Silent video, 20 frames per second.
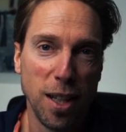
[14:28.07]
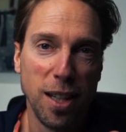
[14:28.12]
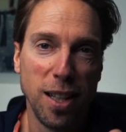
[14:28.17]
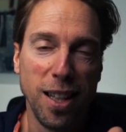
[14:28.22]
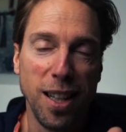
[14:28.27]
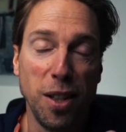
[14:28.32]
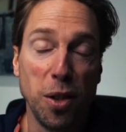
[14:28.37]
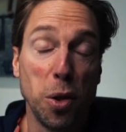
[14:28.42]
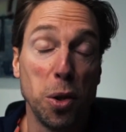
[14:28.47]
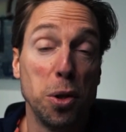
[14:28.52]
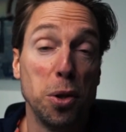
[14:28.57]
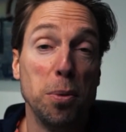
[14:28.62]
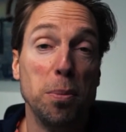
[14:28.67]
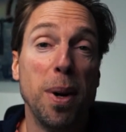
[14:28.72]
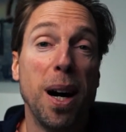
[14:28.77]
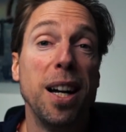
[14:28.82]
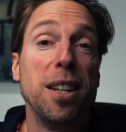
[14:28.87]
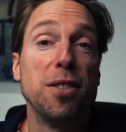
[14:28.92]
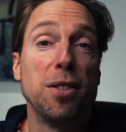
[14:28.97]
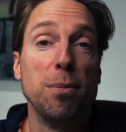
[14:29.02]
in order to
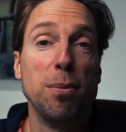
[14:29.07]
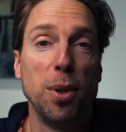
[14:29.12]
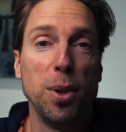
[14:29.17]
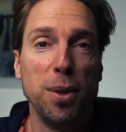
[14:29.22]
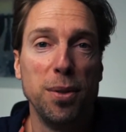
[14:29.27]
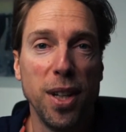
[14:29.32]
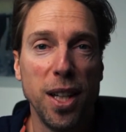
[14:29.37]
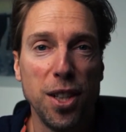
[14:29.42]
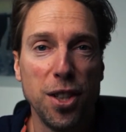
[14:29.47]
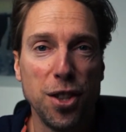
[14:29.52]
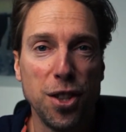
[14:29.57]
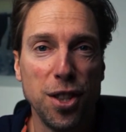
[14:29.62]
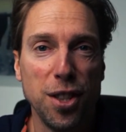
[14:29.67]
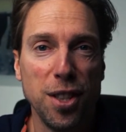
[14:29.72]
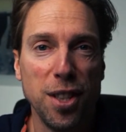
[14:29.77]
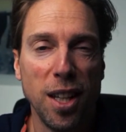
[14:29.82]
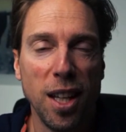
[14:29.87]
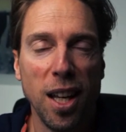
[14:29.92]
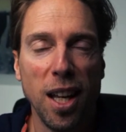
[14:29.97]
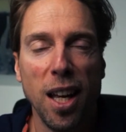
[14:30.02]
buy some motivation.